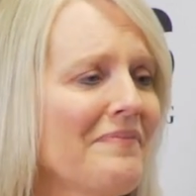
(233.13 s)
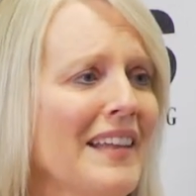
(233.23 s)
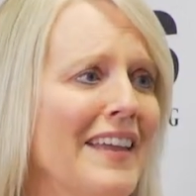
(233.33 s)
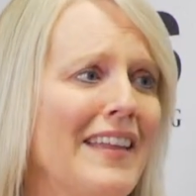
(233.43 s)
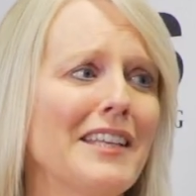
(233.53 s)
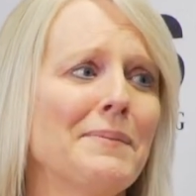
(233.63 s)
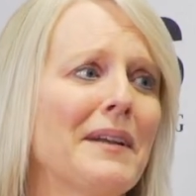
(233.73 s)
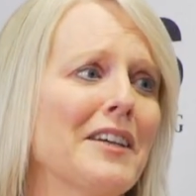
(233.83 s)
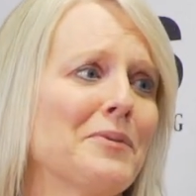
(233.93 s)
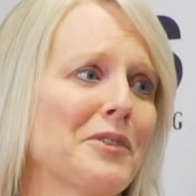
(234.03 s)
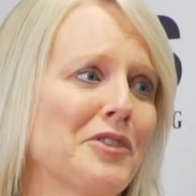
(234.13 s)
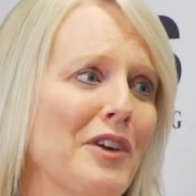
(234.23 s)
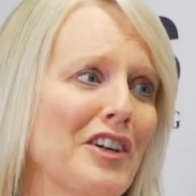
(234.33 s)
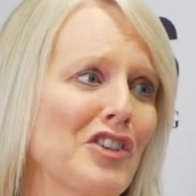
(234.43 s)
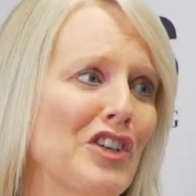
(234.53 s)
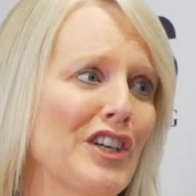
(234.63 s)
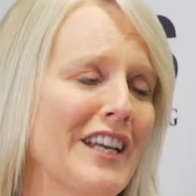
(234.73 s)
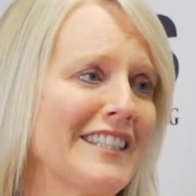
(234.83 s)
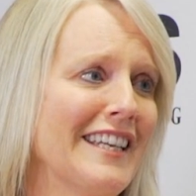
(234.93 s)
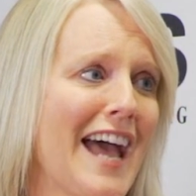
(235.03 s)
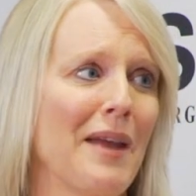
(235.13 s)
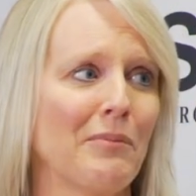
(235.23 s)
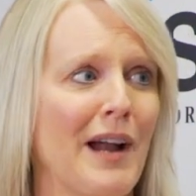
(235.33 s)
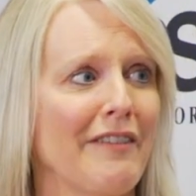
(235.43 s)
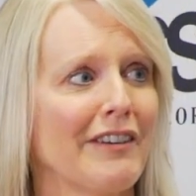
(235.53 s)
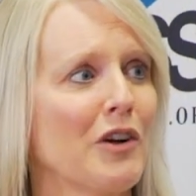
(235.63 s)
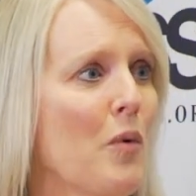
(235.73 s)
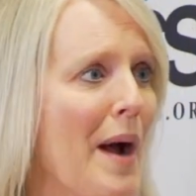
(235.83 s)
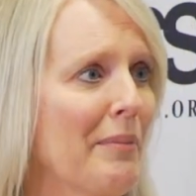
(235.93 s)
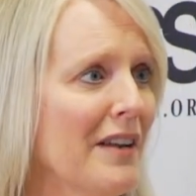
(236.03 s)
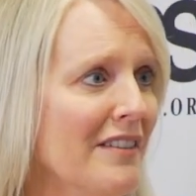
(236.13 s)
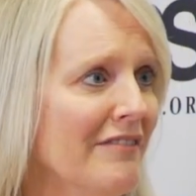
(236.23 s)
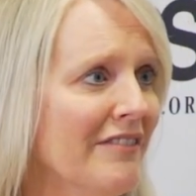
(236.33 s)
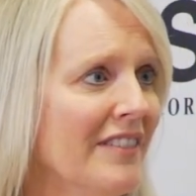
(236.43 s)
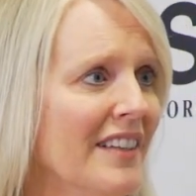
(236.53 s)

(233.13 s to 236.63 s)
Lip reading: And that's because we're structured as a nonprofit cooperative.